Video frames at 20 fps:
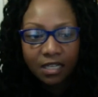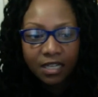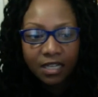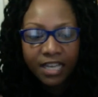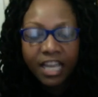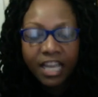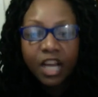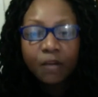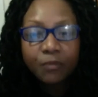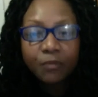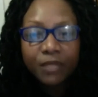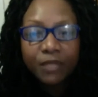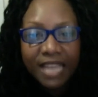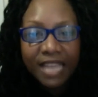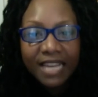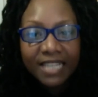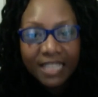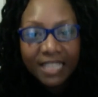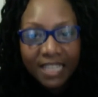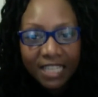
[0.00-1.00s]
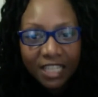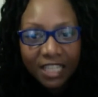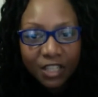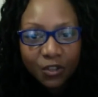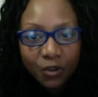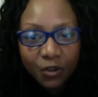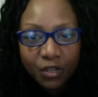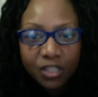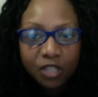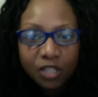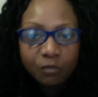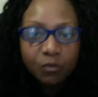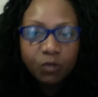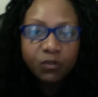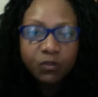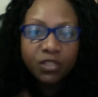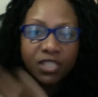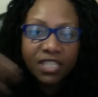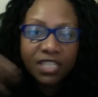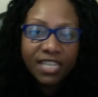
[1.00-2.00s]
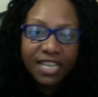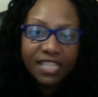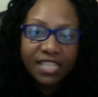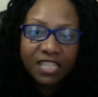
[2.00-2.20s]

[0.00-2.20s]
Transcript: help that they need in order to move to the next.